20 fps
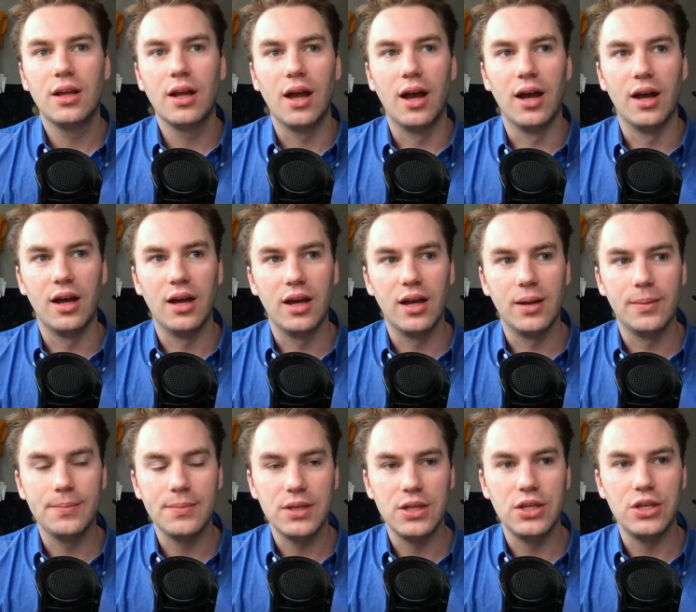
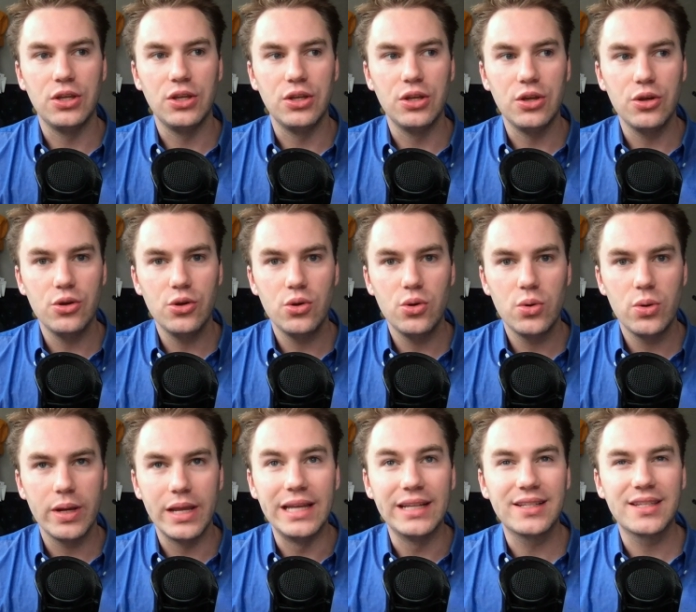
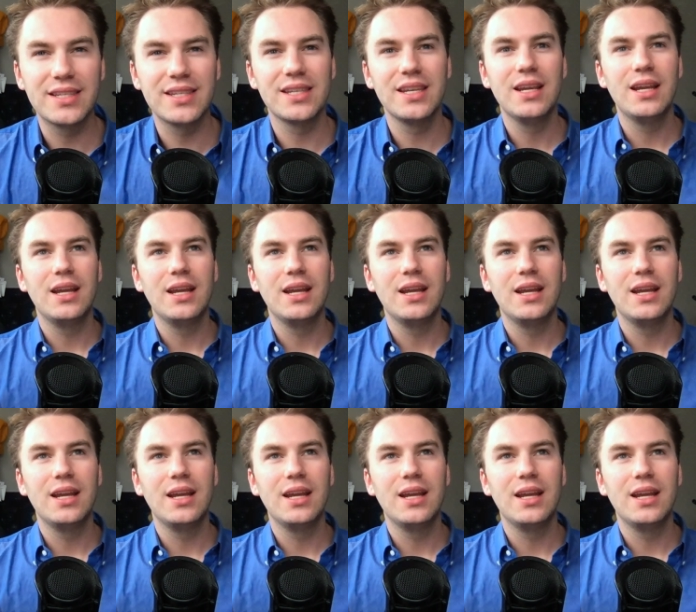it's